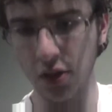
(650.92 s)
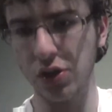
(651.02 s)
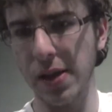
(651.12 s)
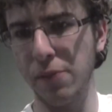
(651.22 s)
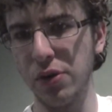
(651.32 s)

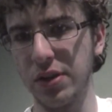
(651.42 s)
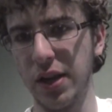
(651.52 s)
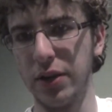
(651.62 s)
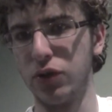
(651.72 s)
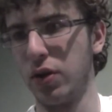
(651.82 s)
so that
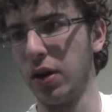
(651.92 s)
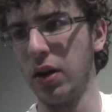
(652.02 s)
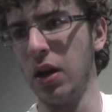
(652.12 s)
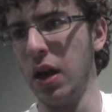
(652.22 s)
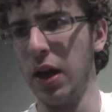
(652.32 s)

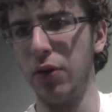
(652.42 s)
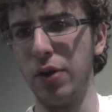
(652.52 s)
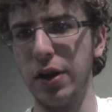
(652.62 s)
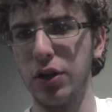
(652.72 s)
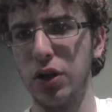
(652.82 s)
Poisandra and
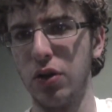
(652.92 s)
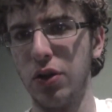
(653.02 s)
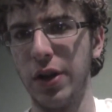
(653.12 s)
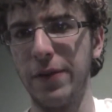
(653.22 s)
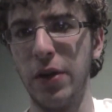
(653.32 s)
Wrench and all
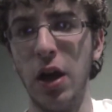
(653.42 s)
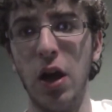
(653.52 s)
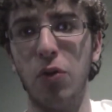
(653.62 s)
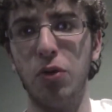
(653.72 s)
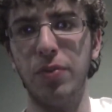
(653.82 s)
of them
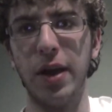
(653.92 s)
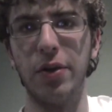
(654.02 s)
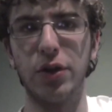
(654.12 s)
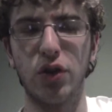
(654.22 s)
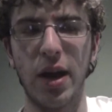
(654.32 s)
wouldn't be
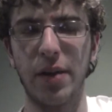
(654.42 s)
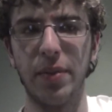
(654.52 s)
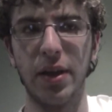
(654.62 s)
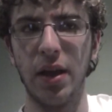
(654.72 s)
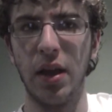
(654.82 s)
able to track
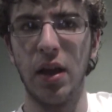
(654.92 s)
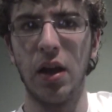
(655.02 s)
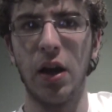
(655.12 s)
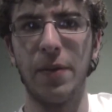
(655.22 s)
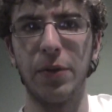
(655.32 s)
me.
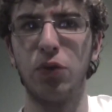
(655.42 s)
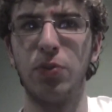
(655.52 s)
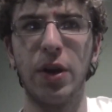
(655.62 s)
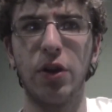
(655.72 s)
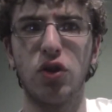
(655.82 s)
I mean,
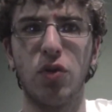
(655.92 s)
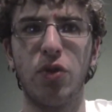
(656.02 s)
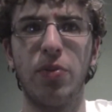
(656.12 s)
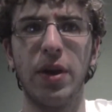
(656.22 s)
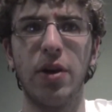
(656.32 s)
wouldn't be able to
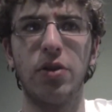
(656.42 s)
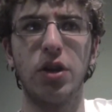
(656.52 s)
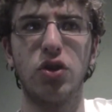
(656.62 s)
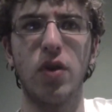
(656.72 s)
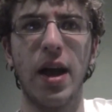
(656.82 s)
wouldn't be able
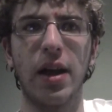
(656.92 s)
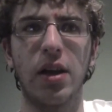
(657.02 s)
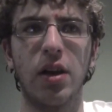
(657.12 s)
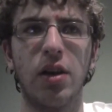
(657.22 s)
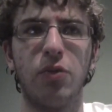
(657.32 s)
to
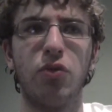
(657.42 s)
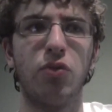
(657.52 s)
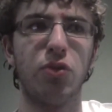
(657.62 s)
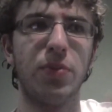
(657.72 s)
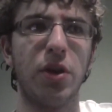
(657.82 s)
track
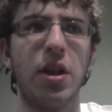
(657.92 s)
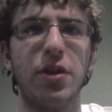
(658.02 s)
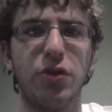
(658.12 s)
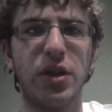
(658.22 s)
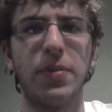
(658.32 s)
wouldn't be able to
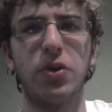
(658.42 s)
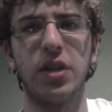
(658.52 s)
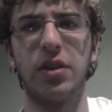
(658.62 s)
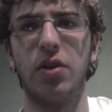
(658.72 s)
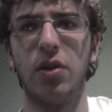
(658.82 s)
intercept our
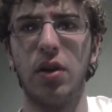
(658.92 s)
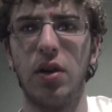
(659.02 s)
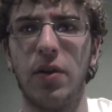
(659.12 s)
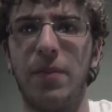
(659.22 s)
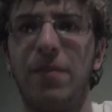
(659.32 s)
signal.
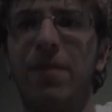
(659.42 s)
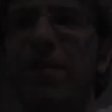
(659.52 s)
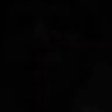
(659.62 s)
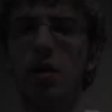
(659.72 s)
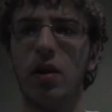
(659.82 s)

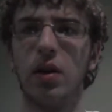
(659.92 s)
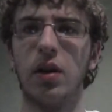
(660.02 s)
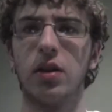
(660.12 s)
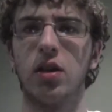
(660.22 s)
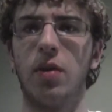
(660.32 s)

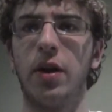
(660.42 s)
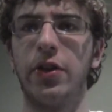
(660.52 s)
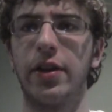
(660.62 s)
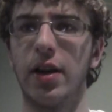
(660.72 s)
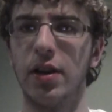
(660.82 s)
Sorry about
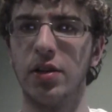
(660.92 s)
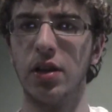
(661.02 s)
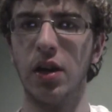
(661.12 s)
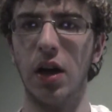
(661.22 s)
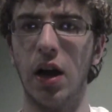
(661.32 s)
that, guys.
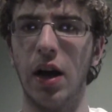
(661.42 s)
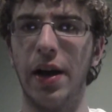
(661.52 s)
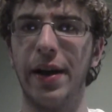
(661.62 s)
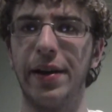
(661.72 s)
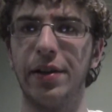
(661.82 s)
Uh,
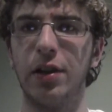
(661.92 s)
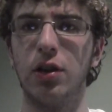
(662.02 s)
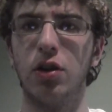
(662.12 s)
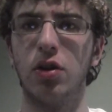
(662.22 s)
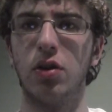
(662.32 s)
I had a
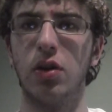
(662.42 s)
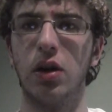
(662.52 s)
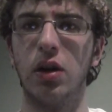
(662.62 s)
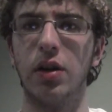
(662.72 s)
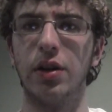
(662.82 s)
little
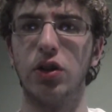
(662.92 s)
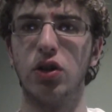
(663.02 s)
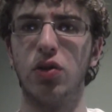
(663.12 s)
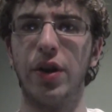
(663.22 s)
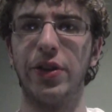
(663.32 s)
uh,
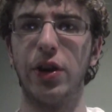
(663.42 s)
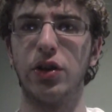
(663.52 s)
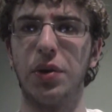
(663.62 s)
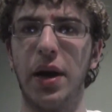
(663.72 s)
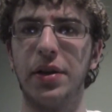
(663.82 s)
issue right there,
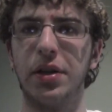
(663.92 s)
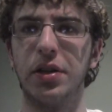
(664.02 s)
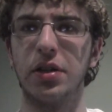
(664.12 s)
so I had to